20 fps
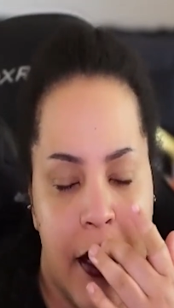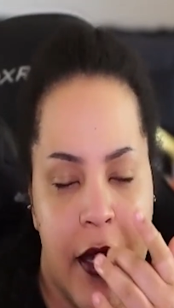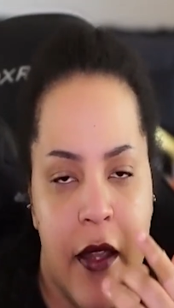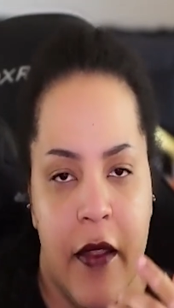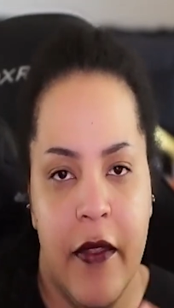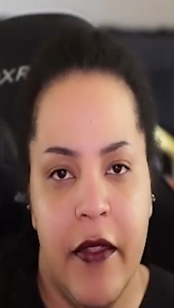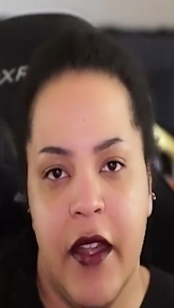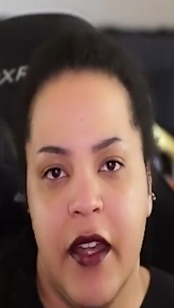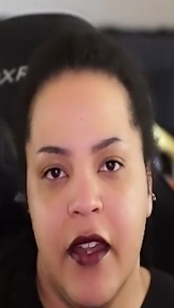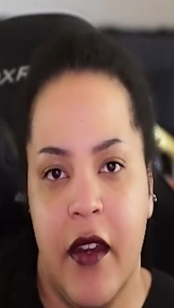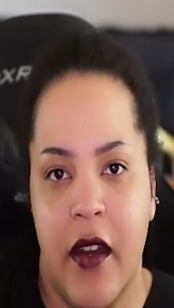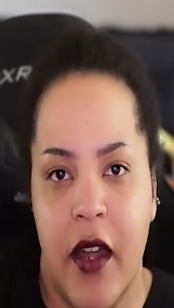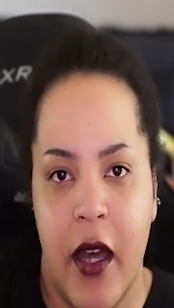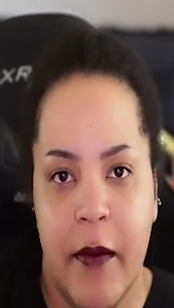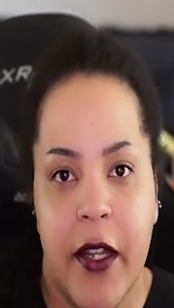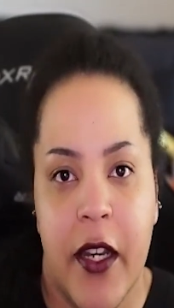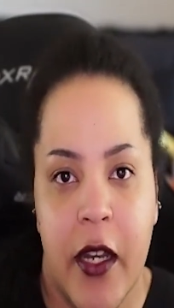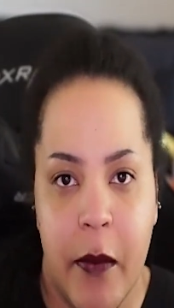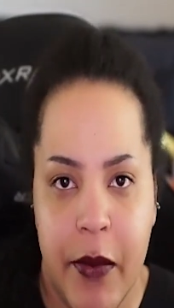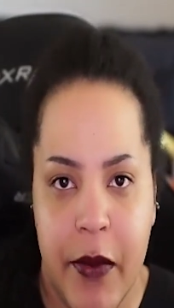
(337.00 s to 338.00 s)
that I'm
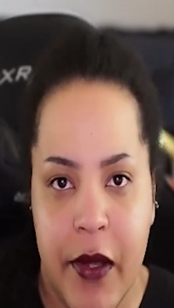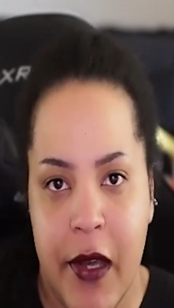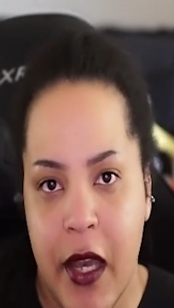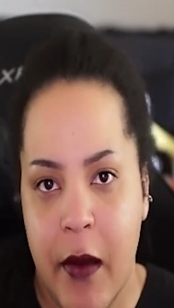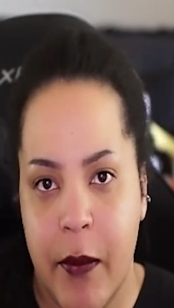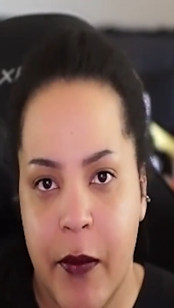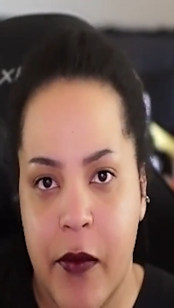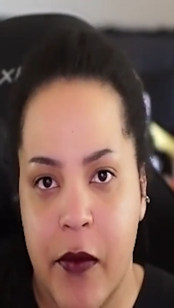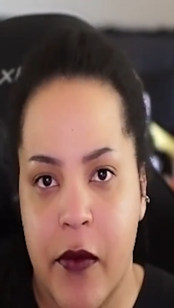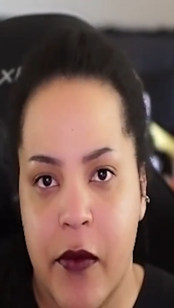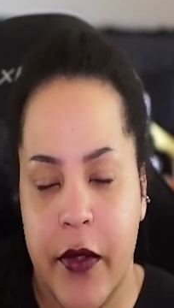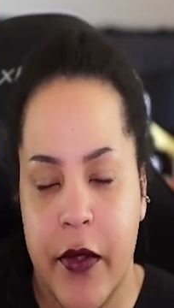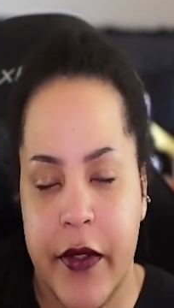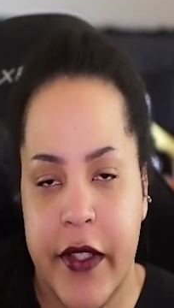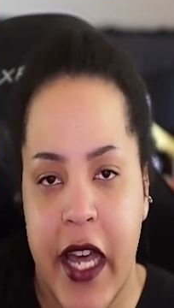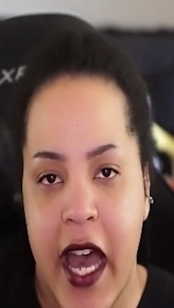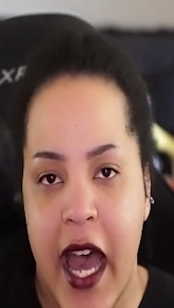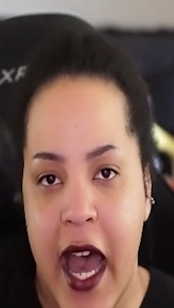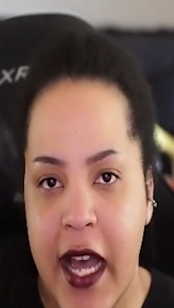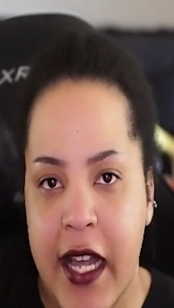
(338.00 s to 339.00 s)
going to be able
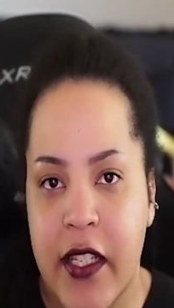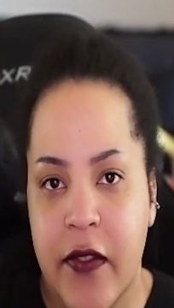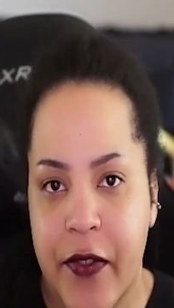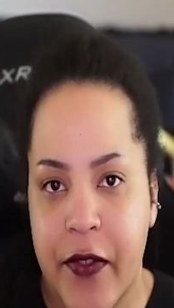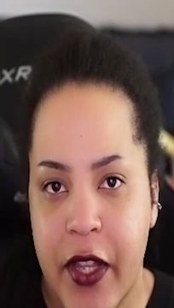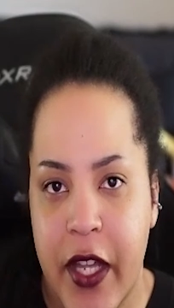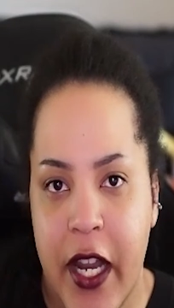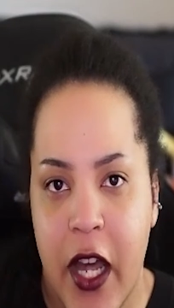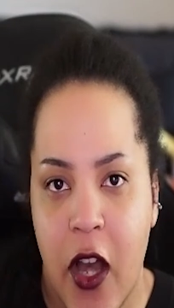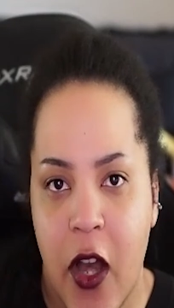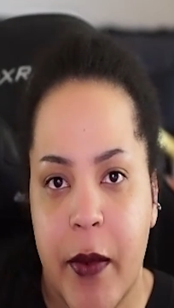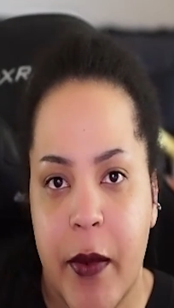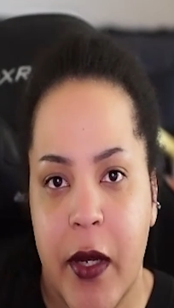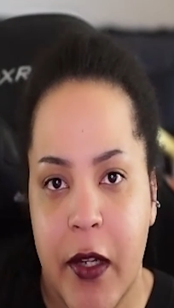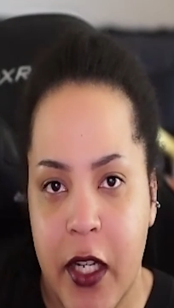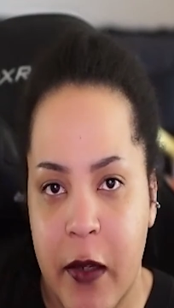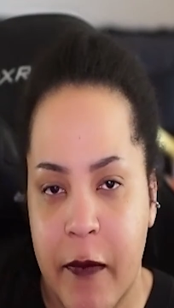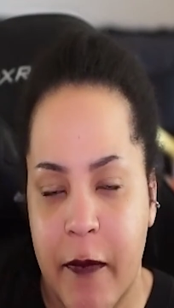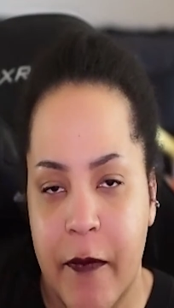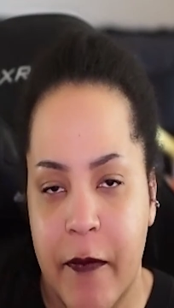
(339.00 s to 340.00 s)
to ask for that help and I'm
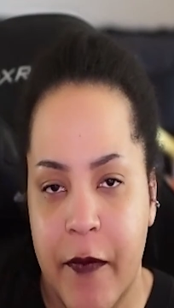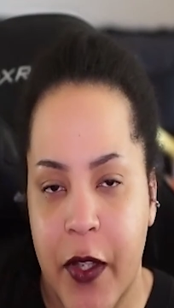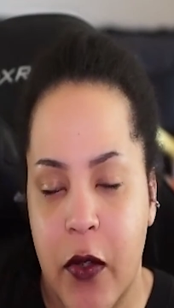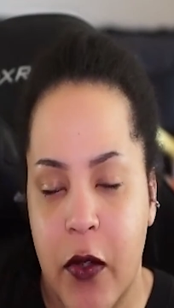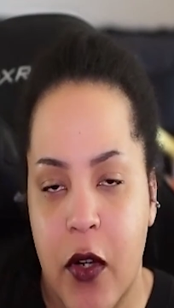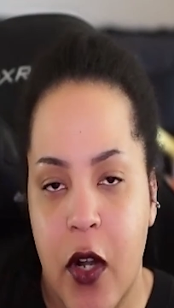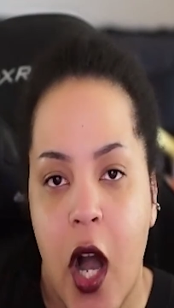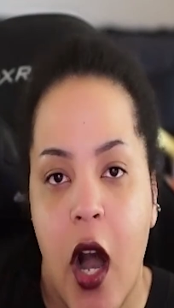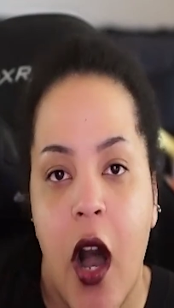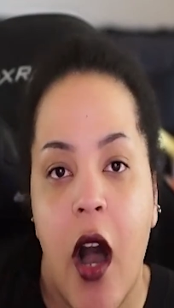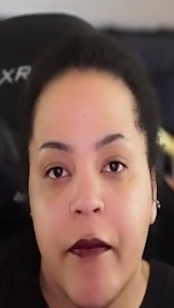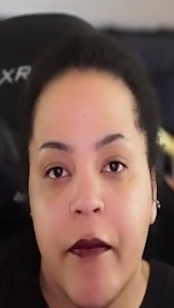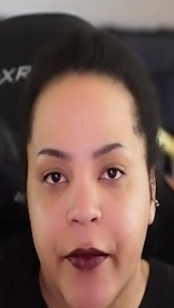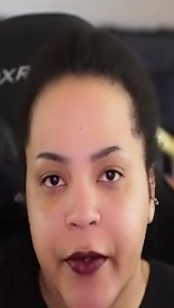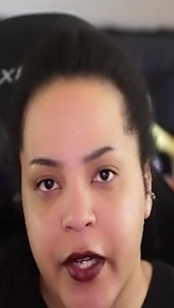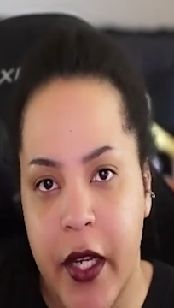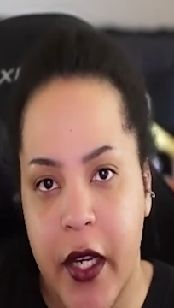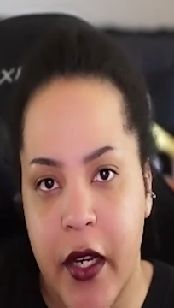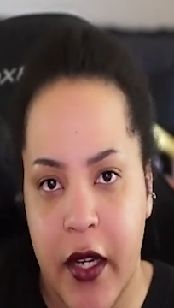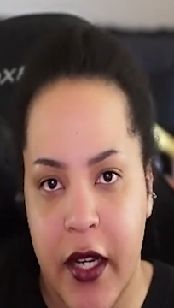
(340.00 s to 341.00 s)
going to feel
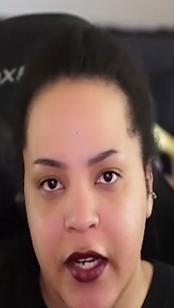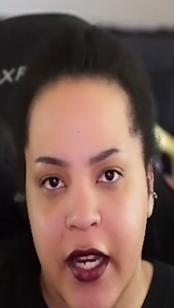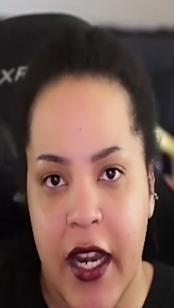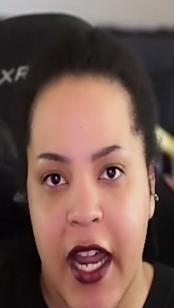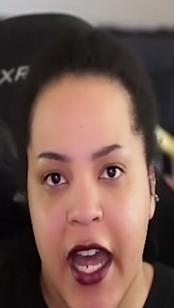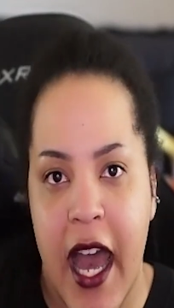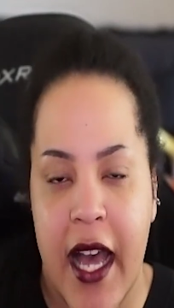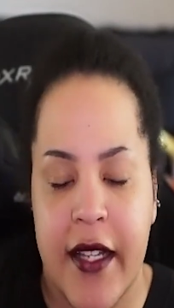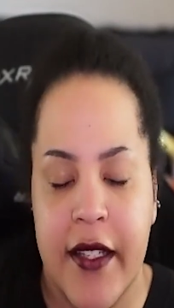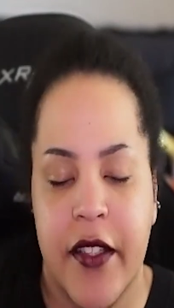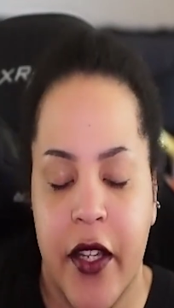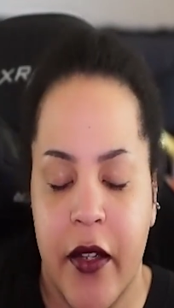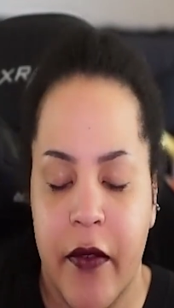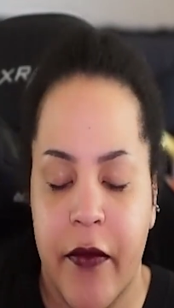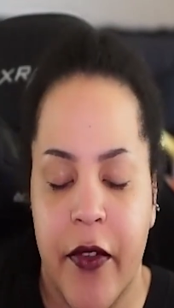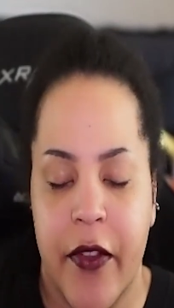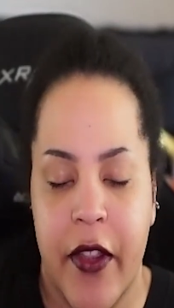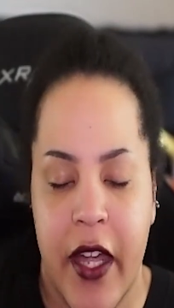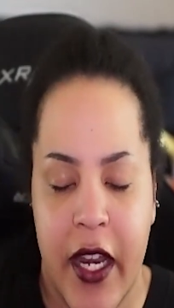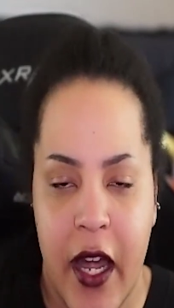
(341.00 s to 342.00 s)
confident in asking
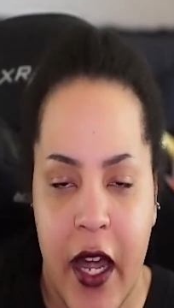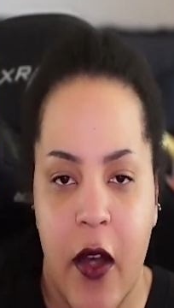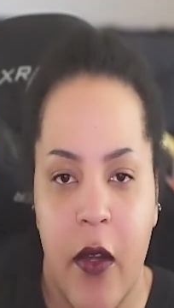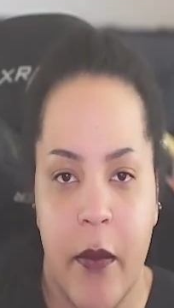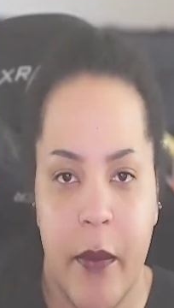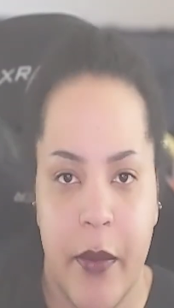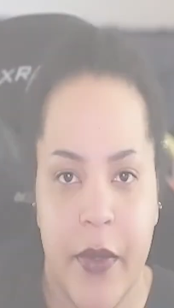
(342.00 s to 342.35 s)
for that help.